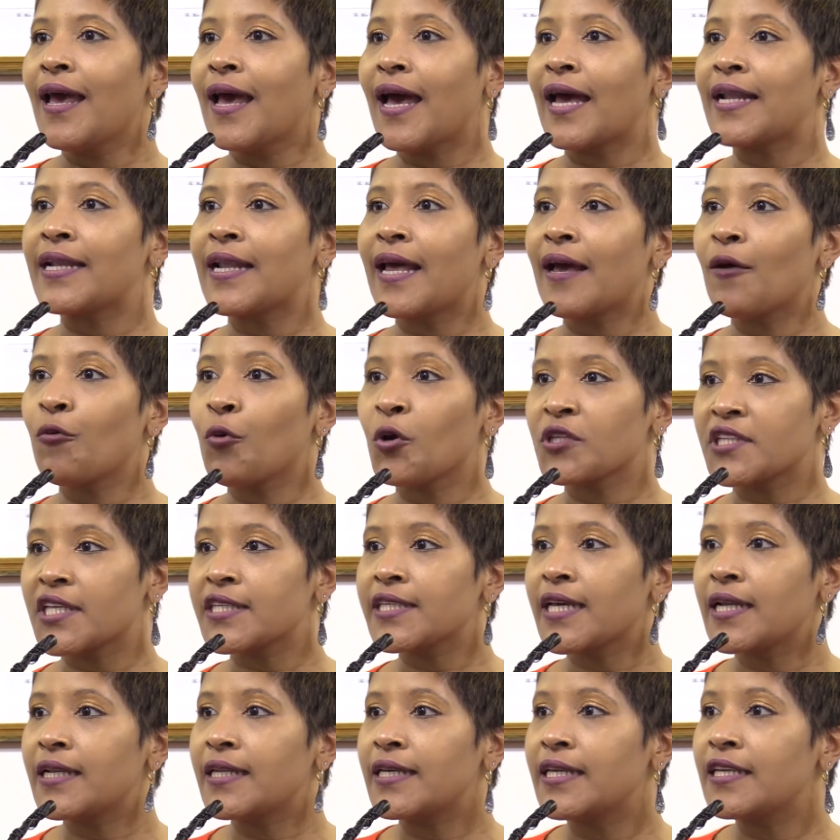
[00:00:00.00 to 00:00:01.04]
and I want to
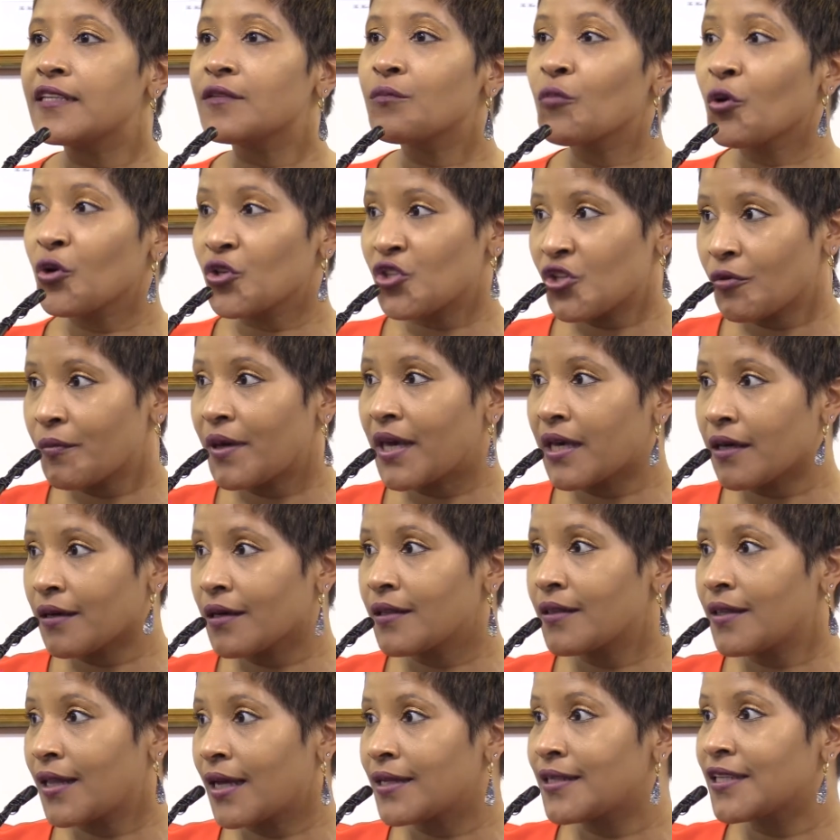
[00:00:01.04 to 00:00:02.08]
tell you, he's more
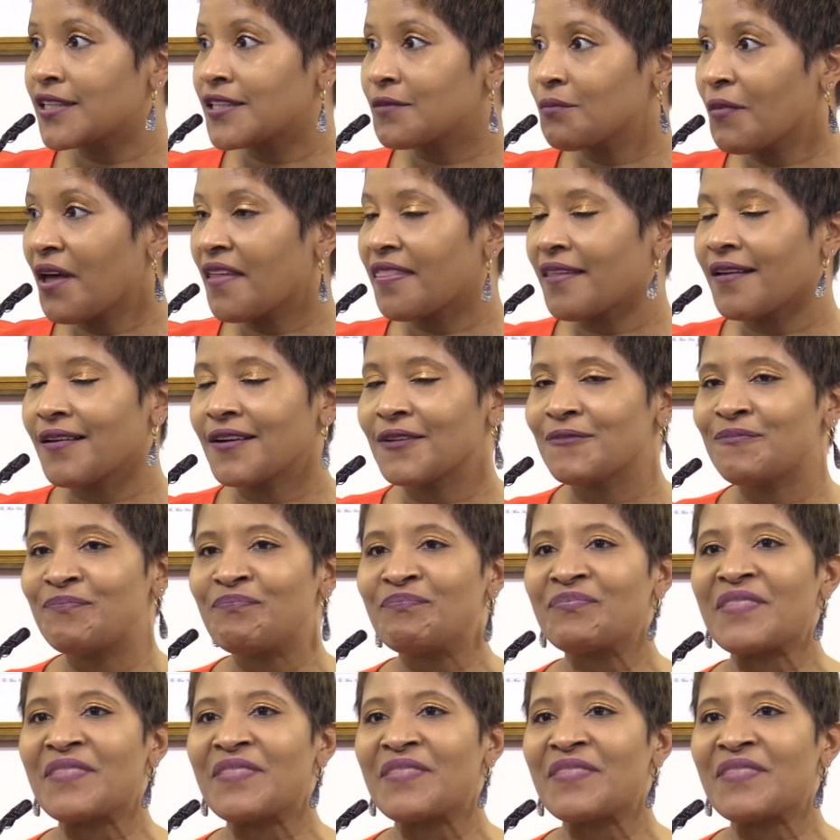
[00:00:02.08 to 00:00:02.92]
Jamaican than his mother.